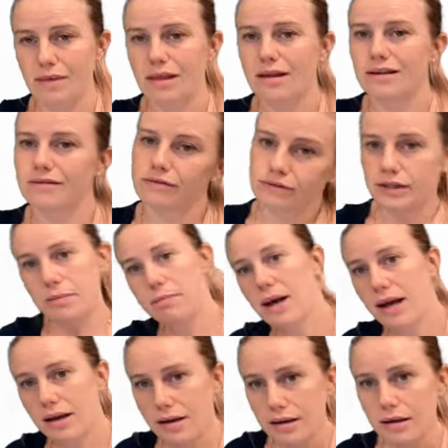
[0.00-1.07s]
Flip back,
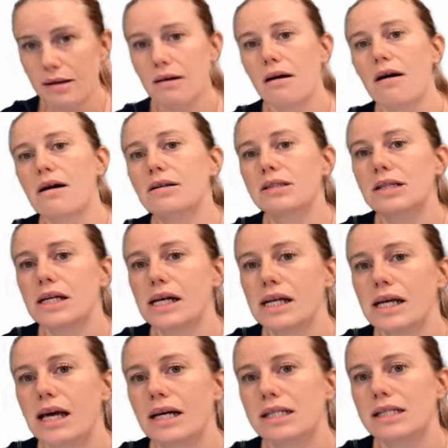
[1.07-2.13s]
alternating
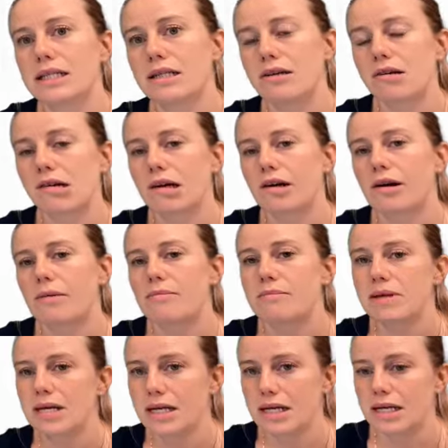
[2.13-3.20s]
exterior
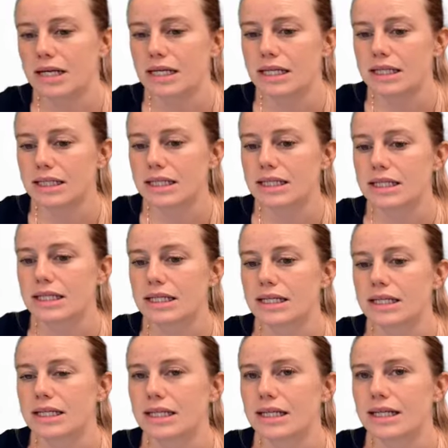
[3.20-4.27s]
means
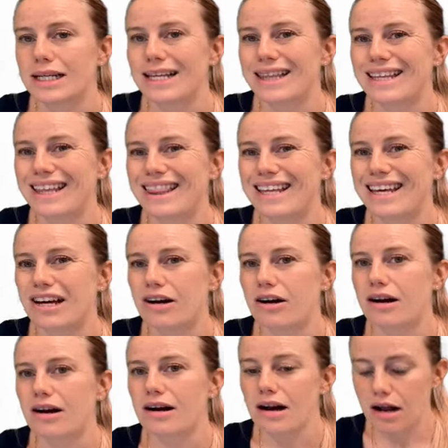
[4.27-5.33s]
that they are
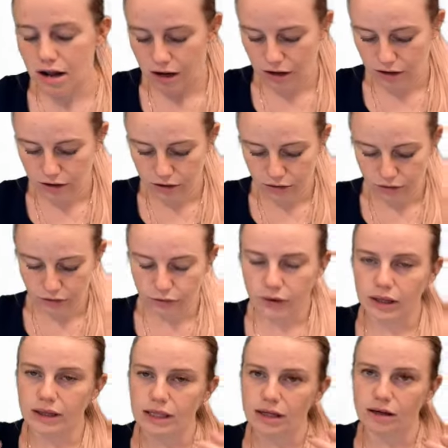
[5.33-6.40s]
congruent. They
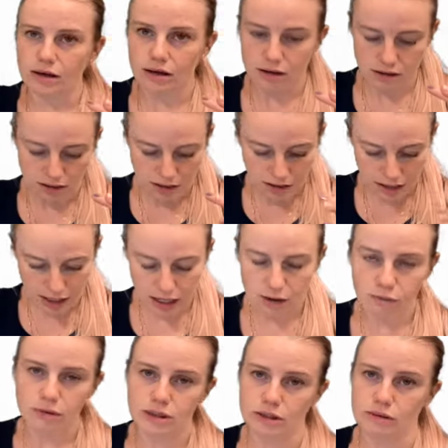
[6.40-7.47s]
are equal to
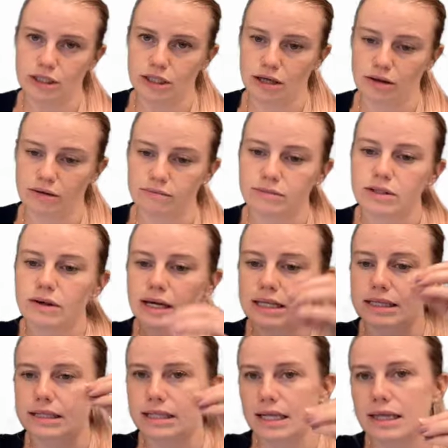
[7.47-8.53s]
each other. So I can set
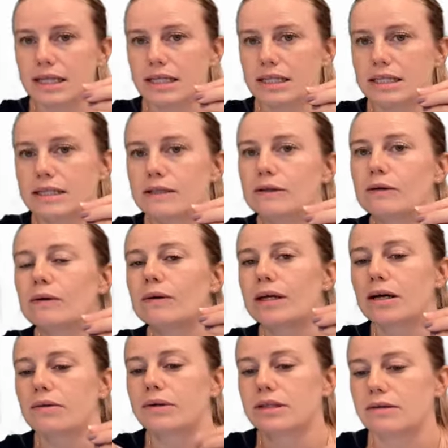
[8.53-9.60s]
these two equal
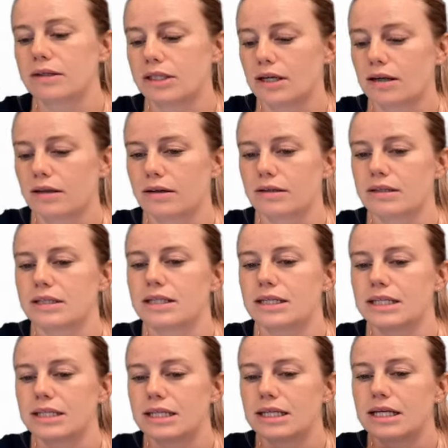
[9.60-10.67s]
to each other.
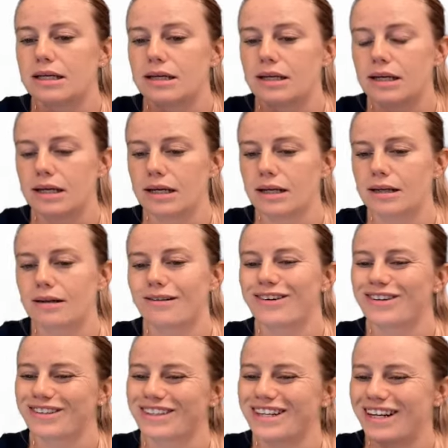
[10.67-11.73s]
16,
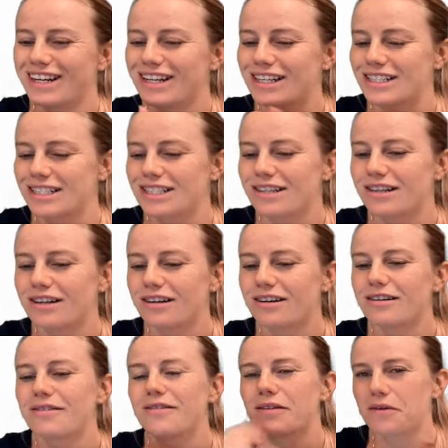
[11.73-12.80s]
alternate exterior,
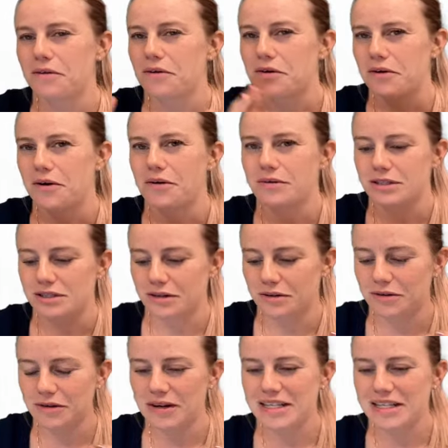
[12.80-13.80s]
always congruent.